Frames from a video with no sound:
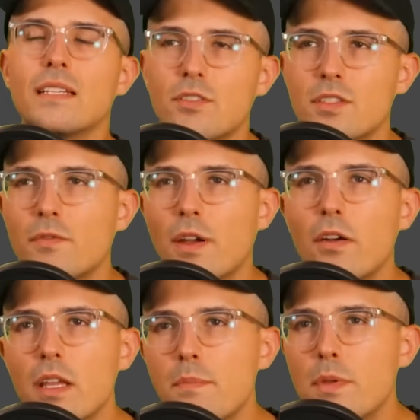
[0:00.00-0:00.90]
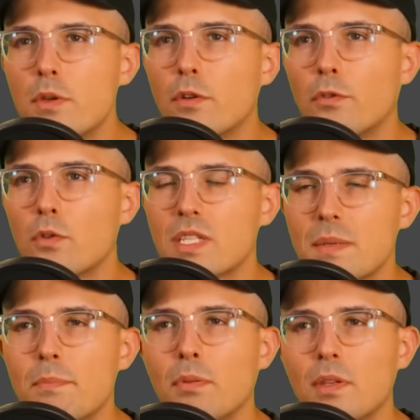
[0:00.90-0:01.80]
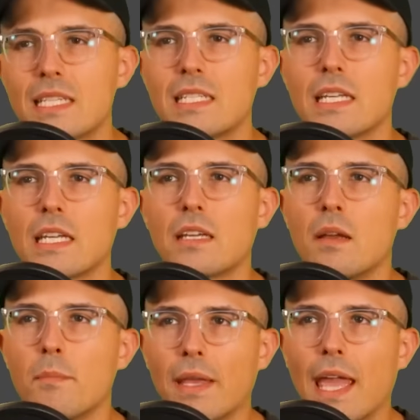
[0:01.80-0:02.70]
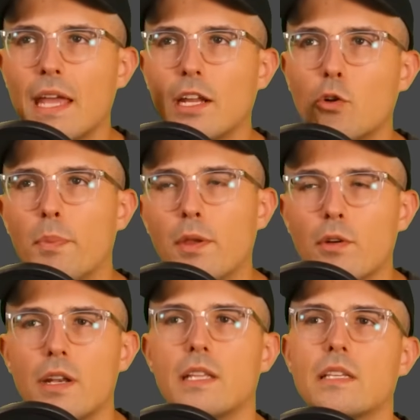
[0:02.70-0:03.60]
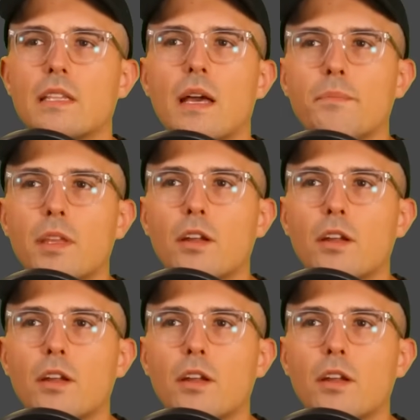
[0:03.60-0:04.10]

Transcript: There's a very beautiful, simplistic mechanical purity to them.